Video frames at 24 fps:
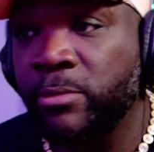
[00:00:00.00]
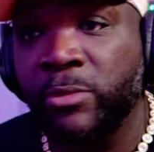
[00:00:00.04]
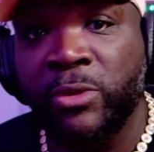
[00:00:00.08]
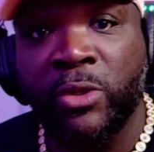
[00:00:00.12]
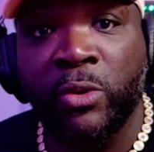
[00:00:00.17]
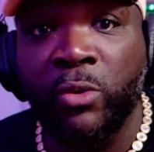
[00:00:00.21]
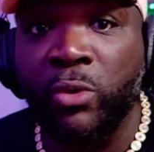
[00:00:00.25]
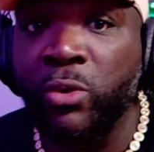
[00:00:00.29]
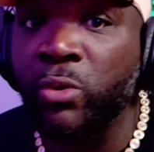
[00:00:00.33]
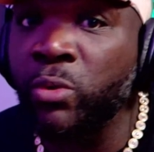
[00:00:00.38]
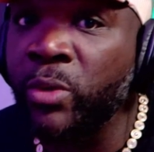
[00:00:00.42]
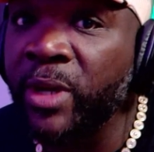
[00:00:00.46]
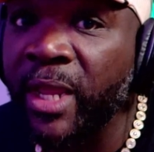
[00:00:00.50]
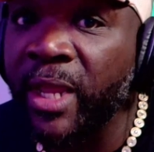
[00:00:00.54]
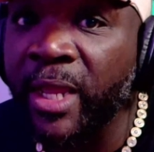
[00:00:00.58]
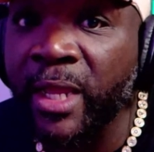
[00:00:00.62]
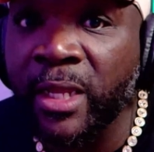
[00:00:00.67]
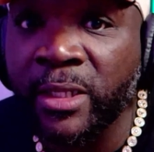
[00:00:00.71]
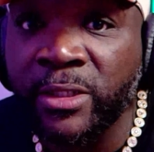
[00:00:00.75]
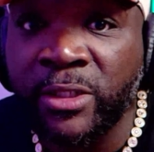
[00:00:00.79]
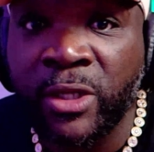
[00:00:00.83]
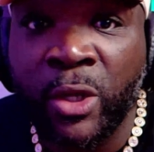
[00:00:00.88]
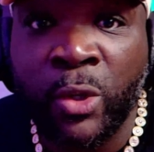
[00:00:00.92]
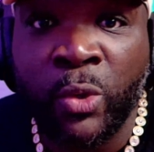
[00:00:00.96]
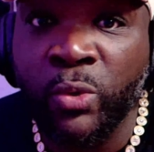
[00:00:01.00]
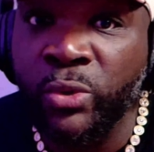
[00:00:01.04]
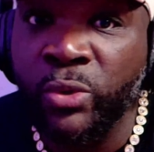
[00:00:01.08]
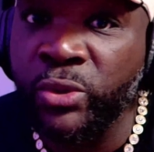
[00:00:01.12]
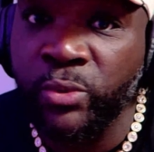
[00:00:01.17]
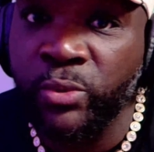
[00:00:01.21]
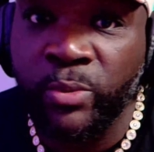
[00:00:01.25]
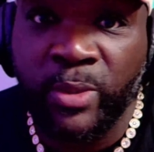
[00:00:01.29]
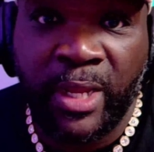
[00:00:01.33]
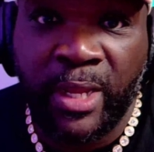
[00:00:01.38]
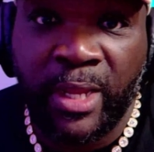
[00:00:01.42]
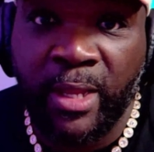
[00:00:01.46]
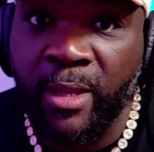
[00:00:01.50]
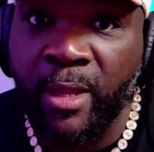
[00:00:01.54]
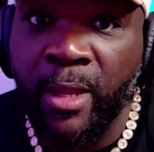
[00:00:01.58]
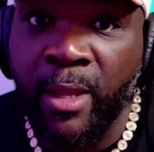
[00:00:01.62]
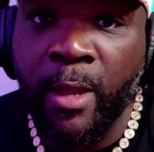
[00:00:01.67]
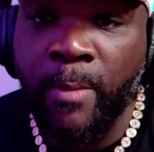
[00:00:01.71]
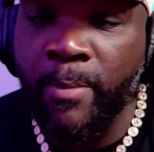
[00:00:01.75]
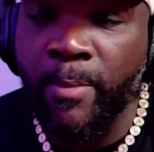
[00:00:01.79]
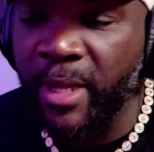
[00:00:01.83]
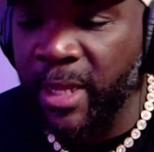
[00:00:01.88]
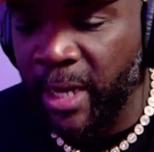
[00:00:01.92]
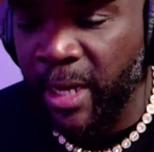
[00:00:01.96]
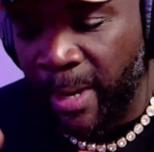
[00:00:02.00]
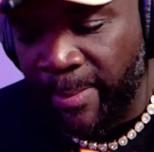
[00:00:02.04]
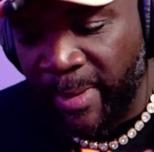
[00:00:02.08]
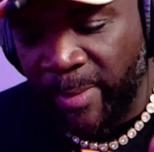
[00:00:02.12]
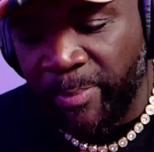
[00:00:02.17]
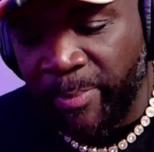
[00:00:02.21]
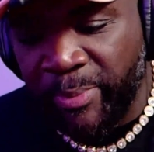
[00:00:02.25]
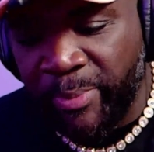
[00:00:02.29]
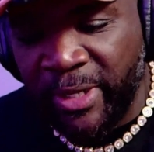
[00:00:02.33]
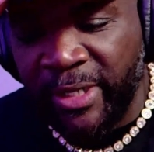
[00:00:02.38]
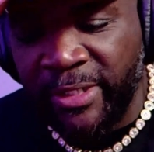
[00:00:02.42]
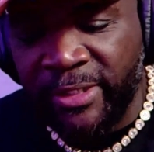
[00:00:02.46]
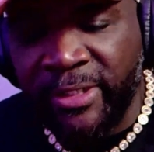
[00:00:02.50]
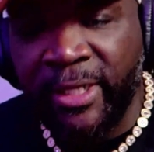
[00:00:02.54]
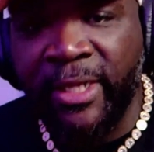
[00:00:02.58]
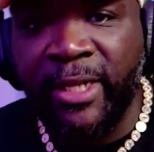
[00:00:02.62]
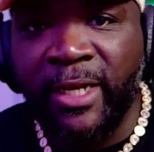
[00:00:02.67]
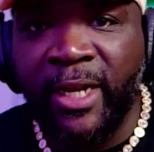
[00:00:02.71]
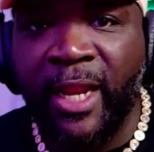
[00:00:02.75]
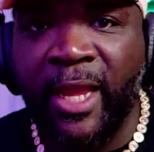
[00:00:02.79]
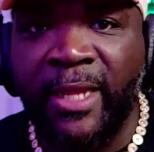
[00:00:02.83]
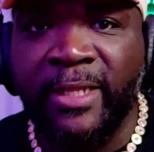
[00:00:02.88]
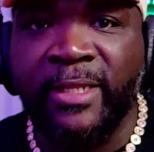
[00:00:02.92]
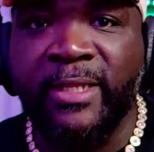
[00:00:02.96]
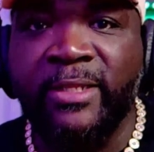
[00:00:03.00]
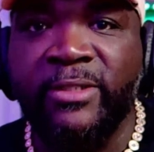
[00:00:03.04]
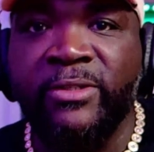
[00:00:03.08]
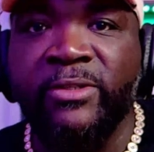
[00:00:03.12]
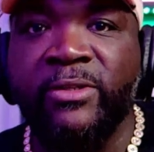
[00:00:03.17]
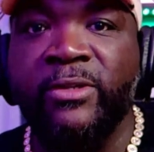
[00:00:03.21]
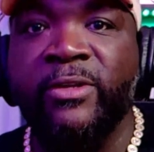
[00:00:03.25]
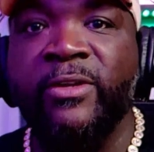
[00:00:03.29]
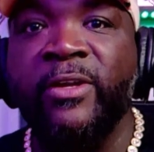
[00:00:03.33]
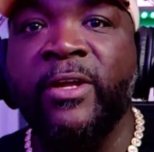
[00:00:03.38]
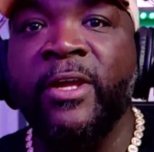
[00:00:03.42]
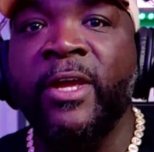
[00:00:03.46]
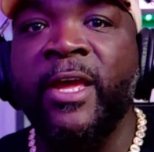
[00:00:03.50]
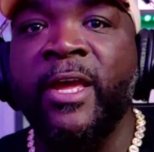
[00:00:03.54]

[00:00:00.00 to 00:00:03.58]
Who the hell told you that? Because let me put it to you like this here.